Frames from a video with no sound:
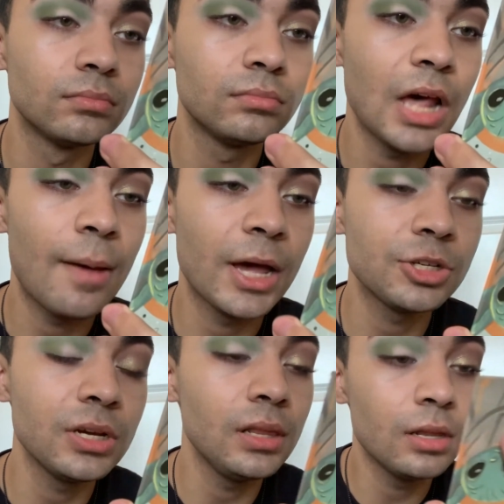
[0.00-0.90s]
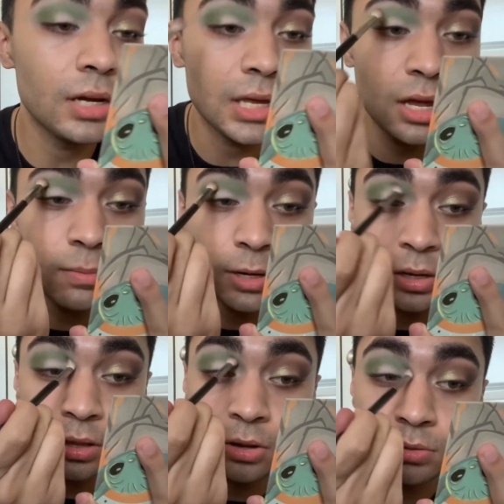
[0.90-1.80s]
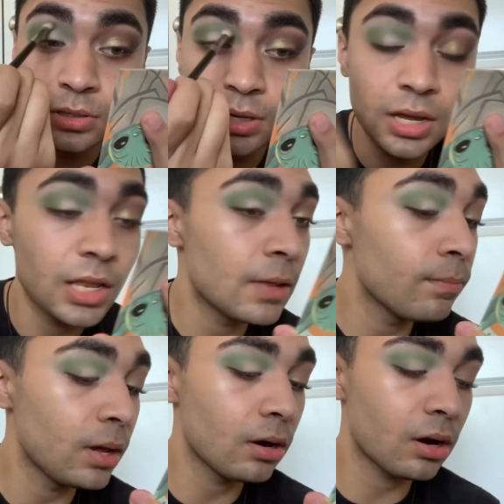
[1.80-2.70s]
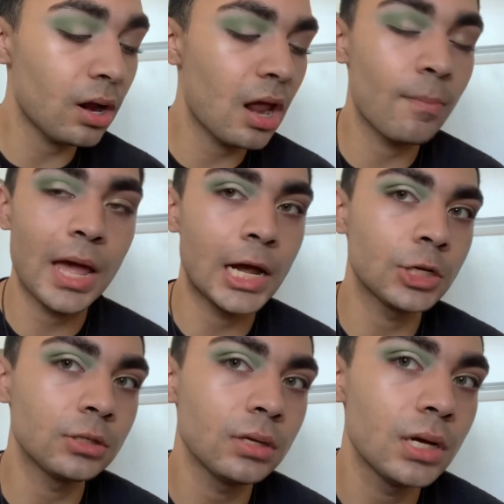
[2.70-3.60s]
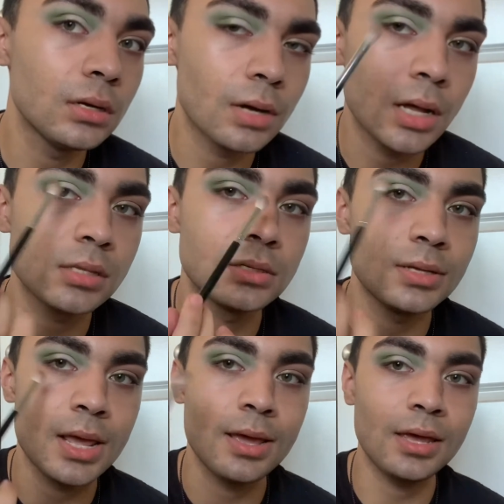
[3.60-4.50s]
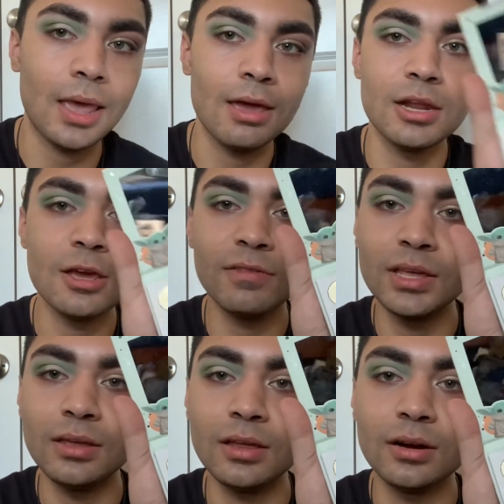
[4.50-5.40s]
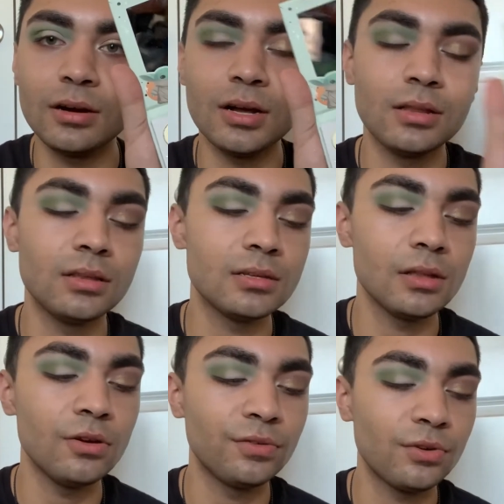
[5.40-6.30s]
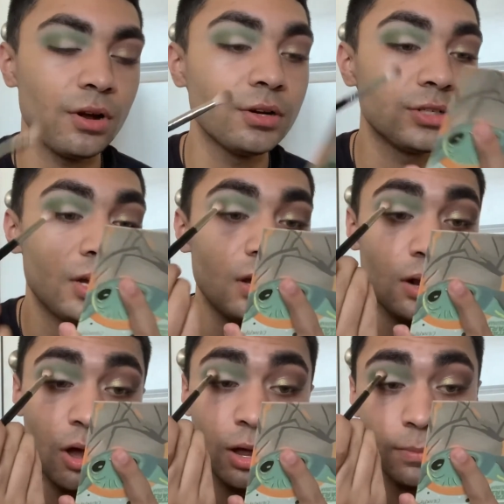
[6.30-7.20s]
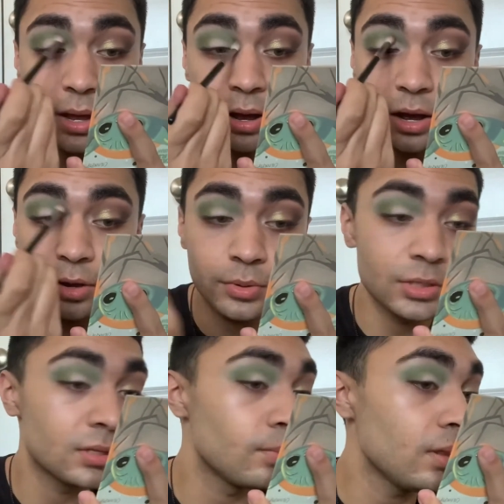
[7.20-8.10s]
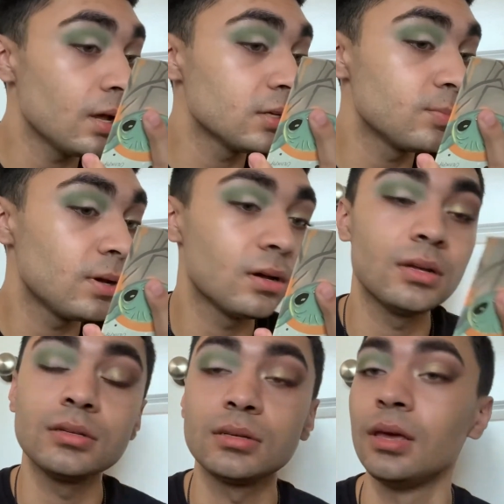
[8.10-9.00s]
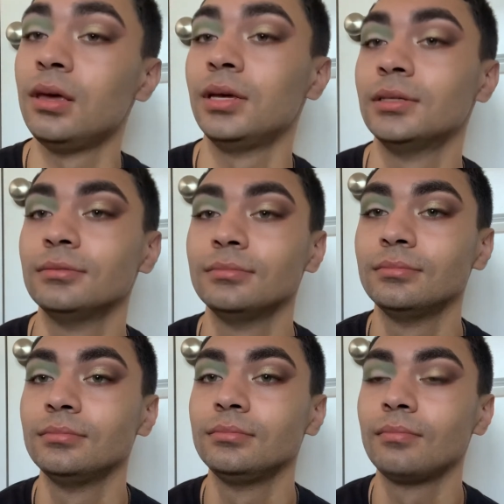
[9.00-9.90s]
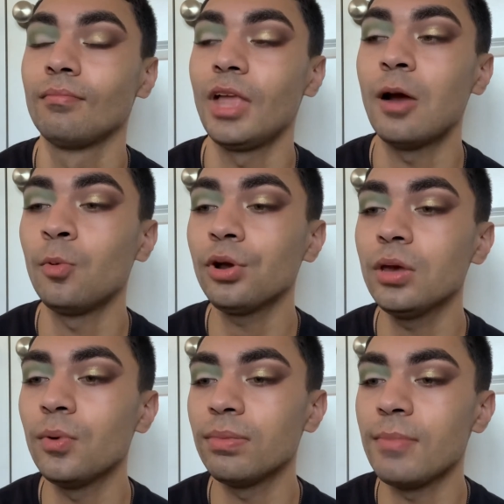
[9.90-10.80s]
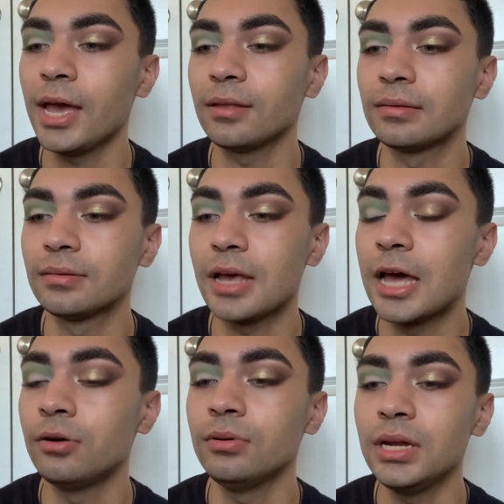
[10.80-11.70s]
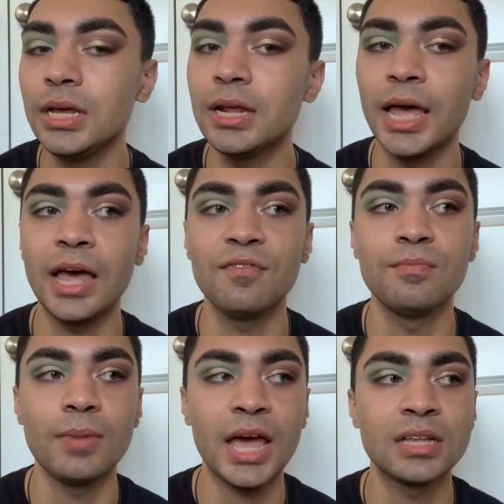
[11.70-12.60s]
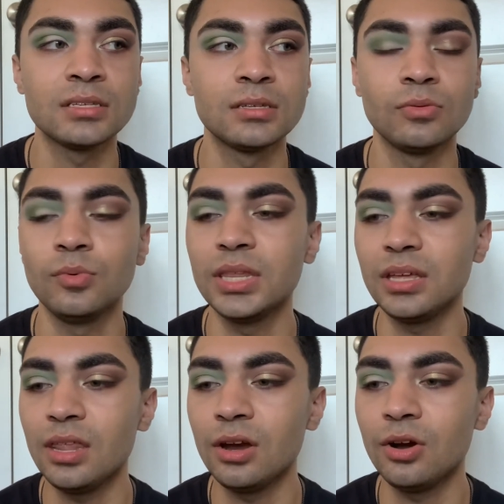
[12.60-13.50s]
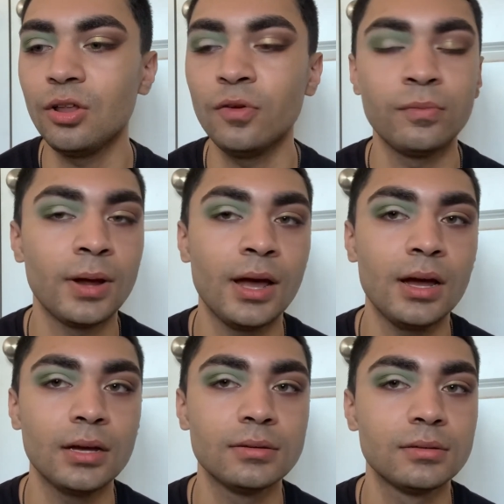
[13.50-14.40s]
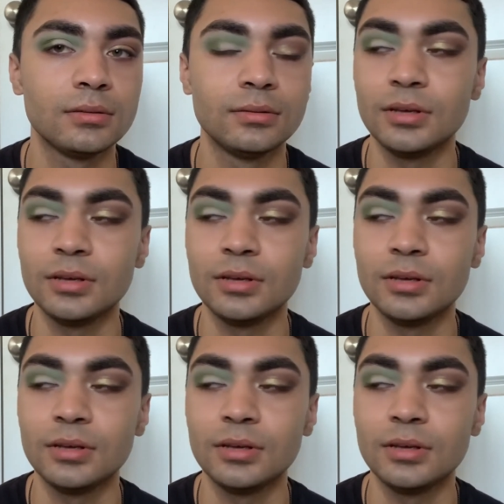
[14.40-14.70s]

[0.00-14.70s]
I'm actually looking up closely in the mirror and I'm actually not seeing any of the glitter in this Little Frog shade on my eye, which is a plus because I'm working with mattes. I don't need to have mattes with glitter all over my eyes.